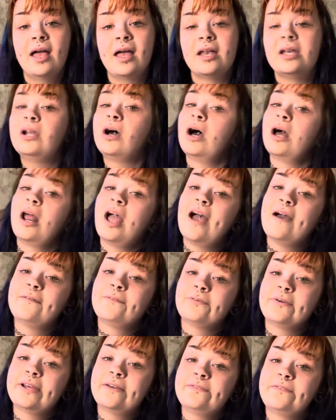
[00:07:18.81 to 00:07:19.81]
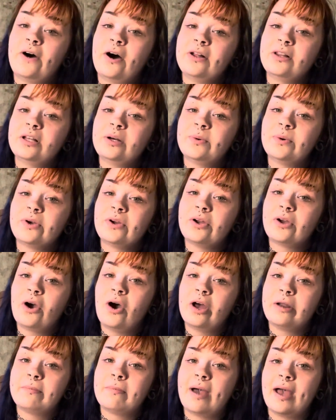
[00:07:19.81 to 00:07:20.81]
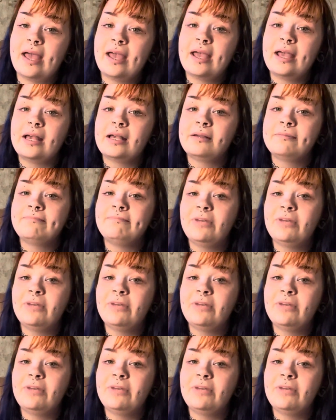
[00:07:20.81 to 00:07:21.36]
not every follower on my,